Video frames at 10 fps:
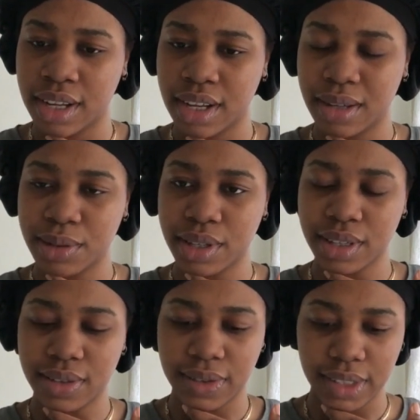I'm so
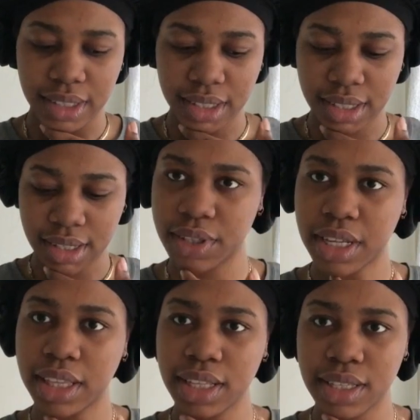confused. I
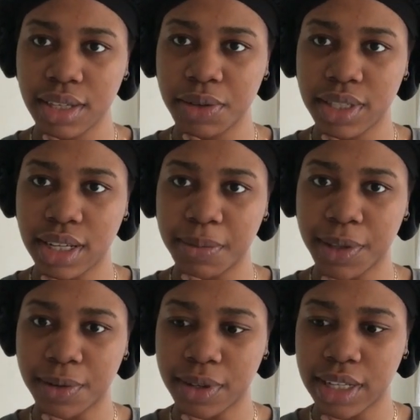think Siri's telling me
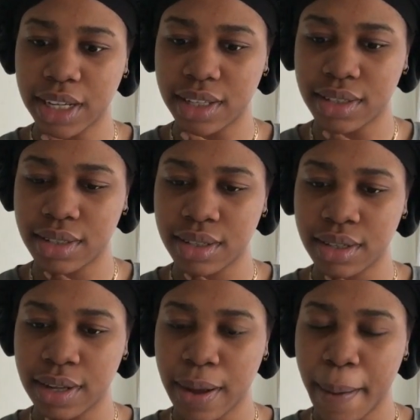the wrong days.
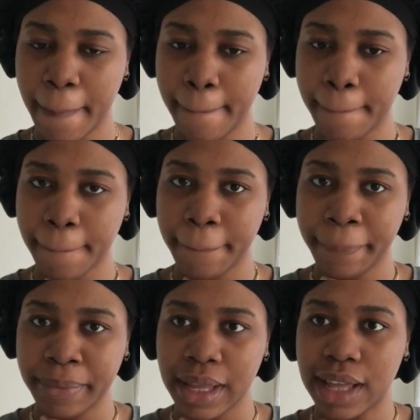
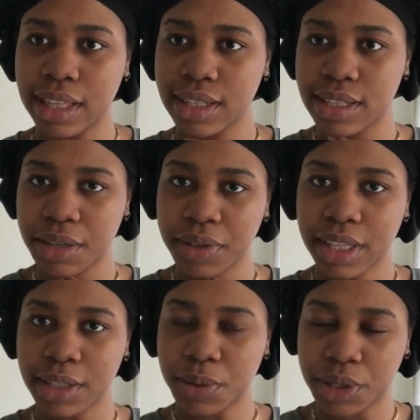I think Siri
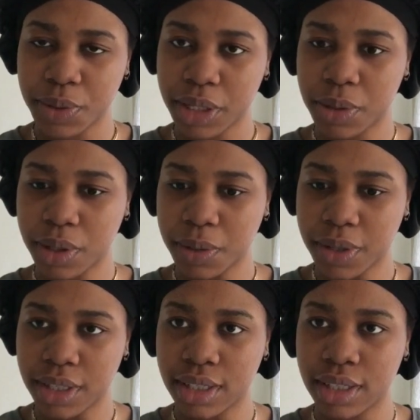thinks we're in
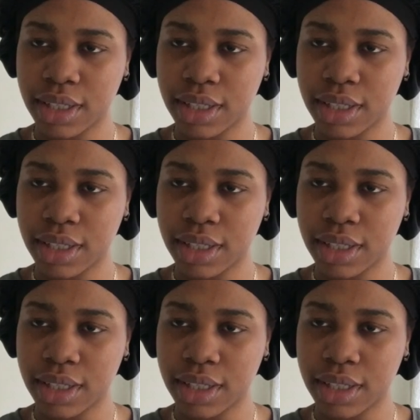2021.